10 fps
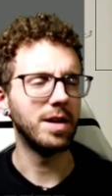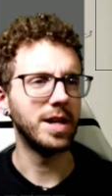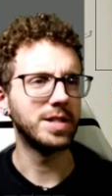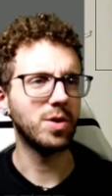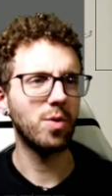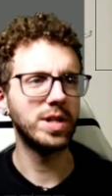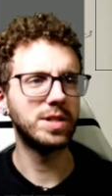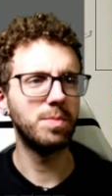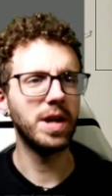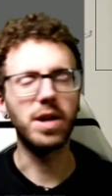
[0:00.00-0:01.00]
it's going to
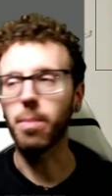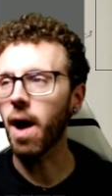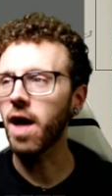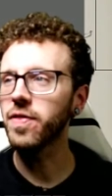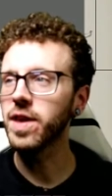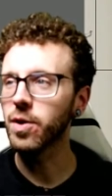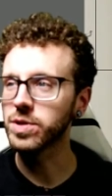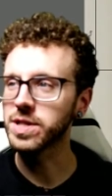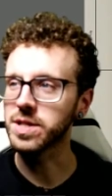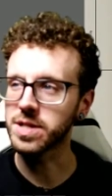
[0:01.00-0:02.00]
be an
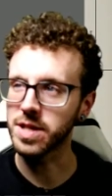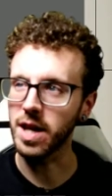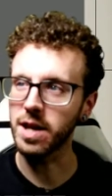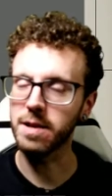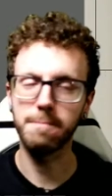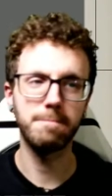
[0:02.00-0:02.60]
apotheosis scene.